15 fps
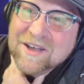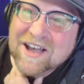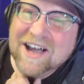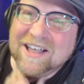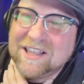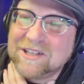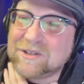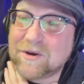
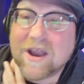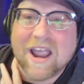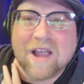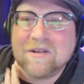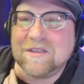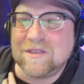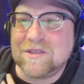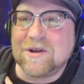Oh, that's great.
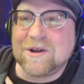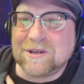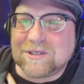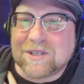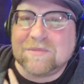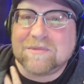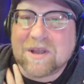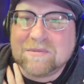I mean, there is
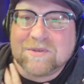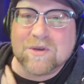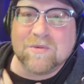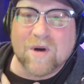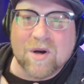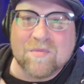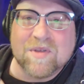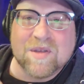sometimes you
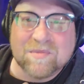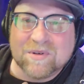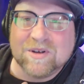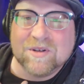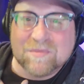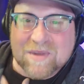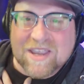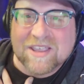want people
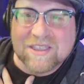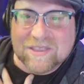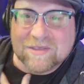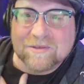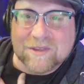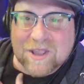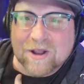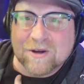to be,
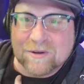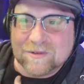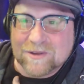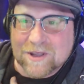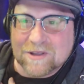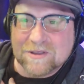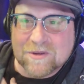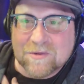you know,
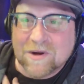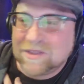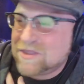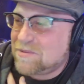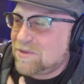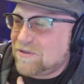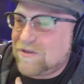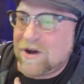you, you want
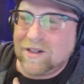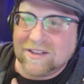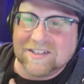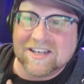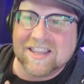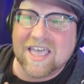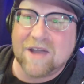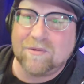them to fall
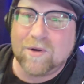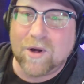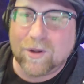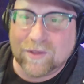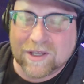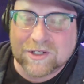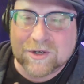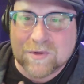into that
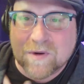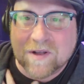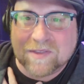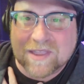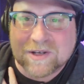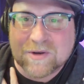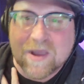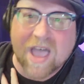role that you
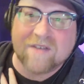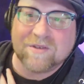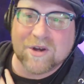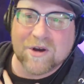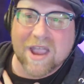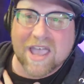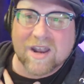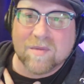that you have in
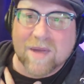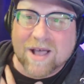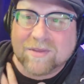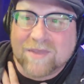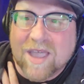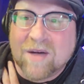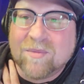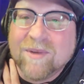your head
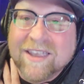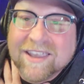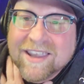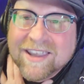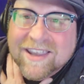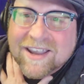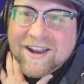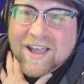about them.
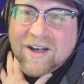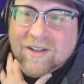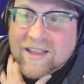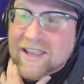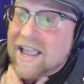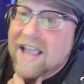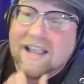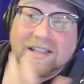Mm-hmm. You know,
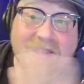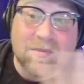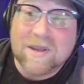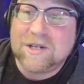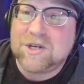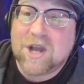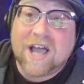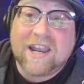like I got to
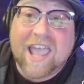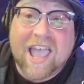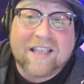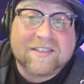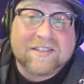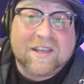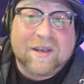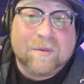meet John
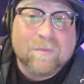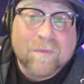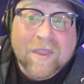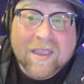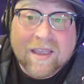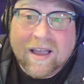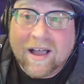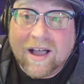Astin,
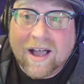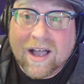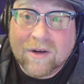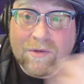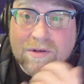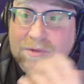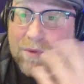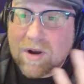uh,
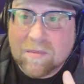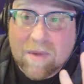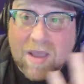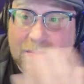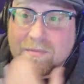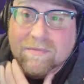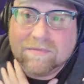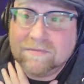who is one of
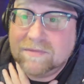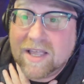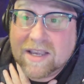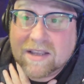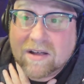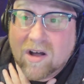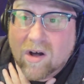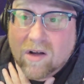my
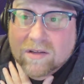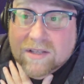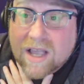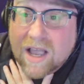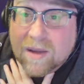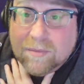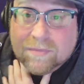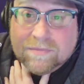like all
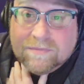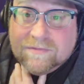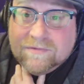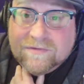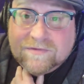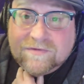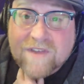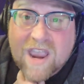time
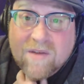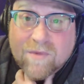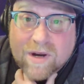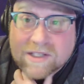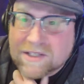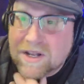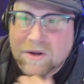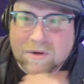
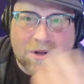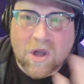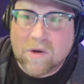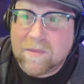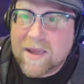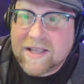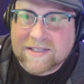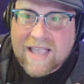favorites. You know,
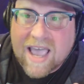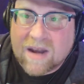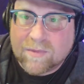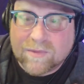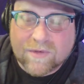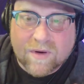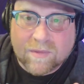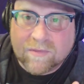Gomez
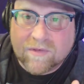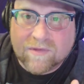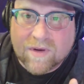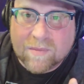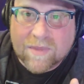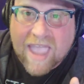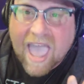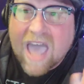Adam from
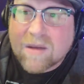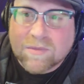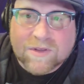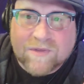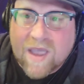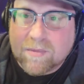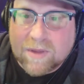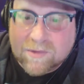from the oh, Addams yeah.
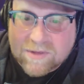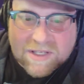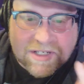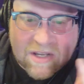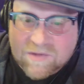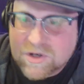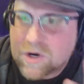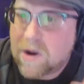family was a
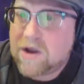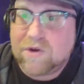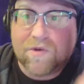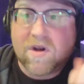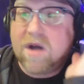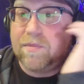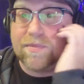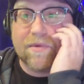TV show I
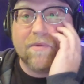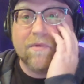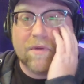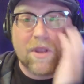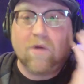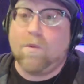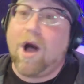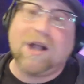grew up
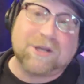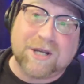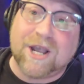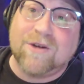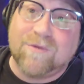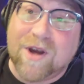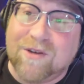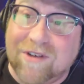you know, watching
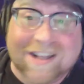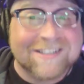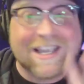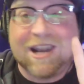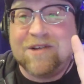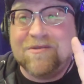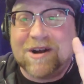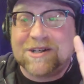in reruns.
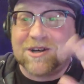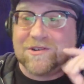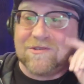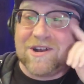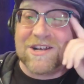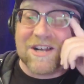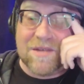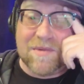I didn't watch it
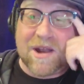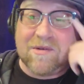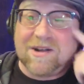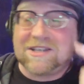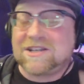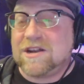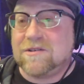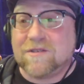originally, but I
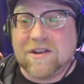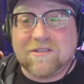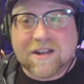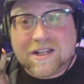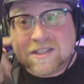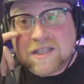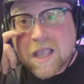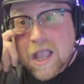watched it in
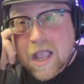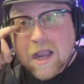reruns.